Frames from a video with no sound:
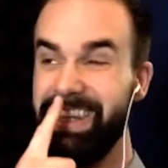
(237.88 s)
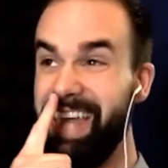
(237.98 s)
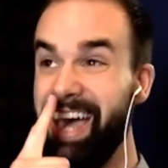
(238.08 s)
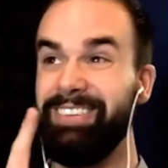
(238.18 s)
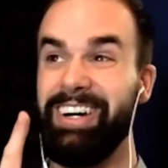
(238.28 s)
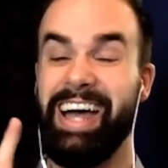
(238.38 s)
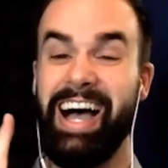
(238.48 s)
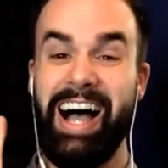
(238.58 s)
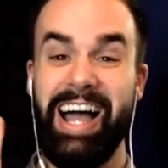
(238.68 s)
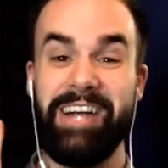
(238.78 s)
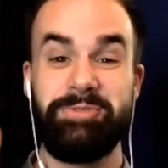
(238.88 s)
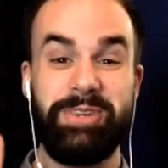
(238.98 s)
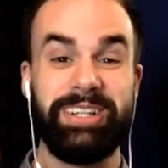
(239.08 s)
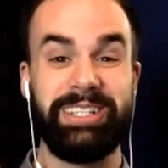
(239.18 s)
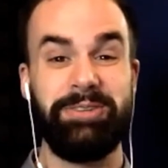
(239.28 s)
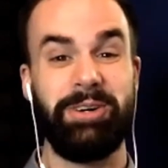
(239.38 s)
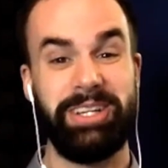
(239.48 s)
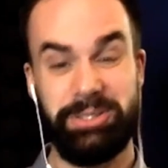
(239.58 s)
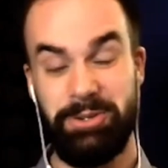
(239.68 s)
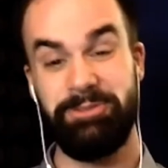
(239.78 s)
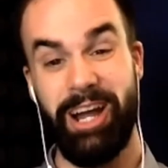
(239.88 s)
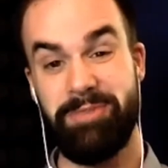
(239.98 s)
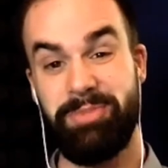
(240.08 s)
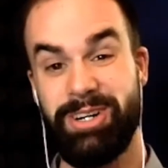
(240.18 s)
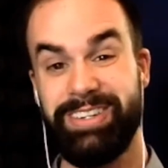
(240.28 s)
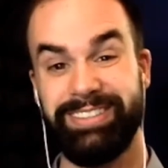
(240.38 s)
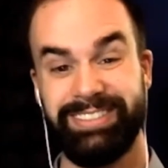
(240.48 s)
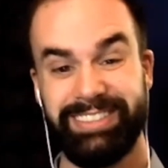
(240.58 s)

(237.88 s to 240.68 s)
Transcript: That one, I really want to do a fire burn.